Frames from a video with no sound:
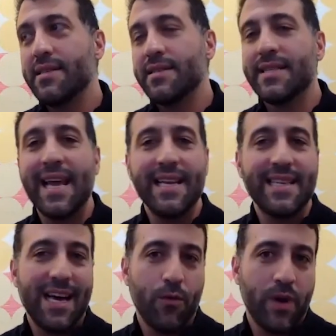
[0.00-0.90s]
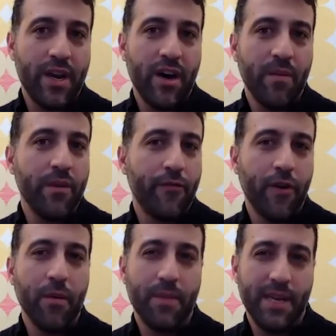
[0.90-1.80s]
taking down one
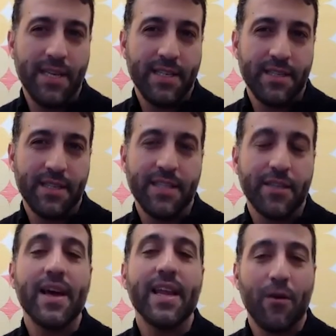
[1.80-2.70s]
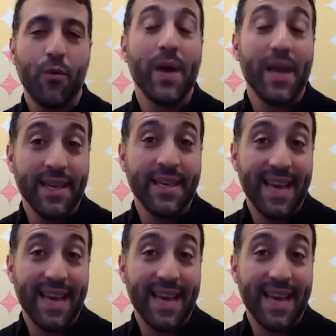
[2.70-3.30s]
homophobe it's already a win.